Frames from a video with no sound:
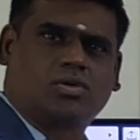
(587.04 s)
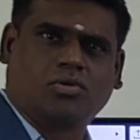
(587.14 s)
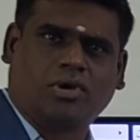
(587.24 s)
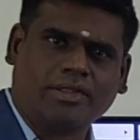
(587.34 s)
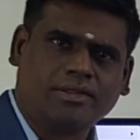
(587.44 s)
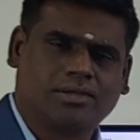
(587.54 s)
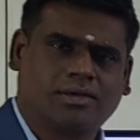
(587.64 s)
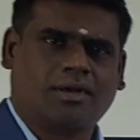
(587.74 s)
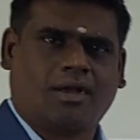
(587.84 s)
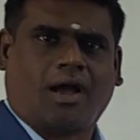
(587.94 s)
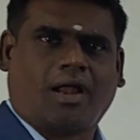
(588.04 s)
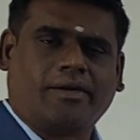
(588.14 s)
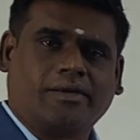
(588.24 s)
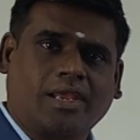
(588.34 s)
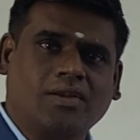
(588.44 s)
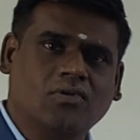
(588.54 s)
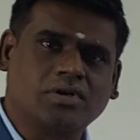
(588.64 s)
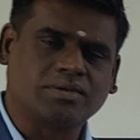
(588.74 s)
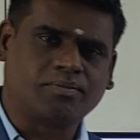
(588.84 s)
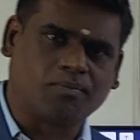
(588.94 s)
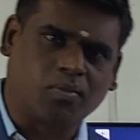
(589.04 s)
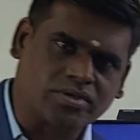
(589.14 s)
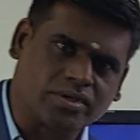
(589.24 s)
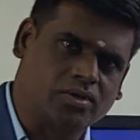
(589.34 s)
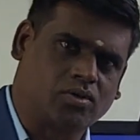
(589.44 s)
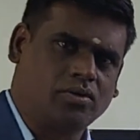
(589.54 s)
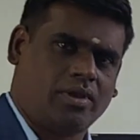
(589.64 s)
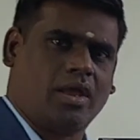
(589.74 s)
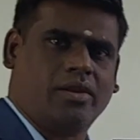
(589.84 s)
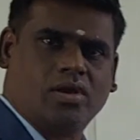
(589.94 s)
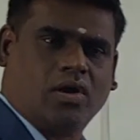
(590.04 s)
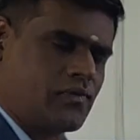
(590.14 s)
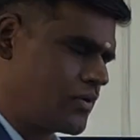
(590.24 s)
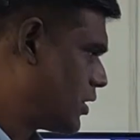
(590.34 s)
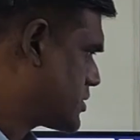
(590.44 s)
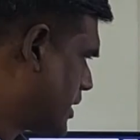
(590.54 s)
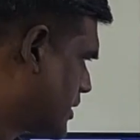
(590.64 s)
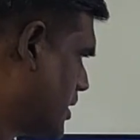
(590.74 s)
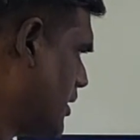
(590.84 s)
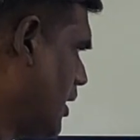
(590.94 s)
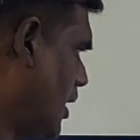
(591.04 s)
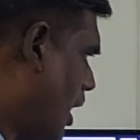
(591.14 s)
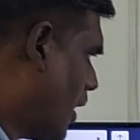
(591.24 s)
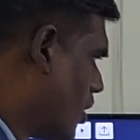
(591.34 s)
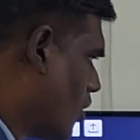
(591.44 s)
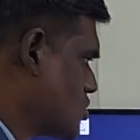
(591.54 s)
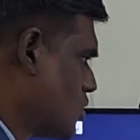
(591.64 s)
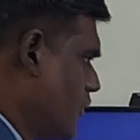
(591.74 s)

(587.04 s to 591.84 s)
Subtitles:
to length and inversely proportional to area of cross section, and also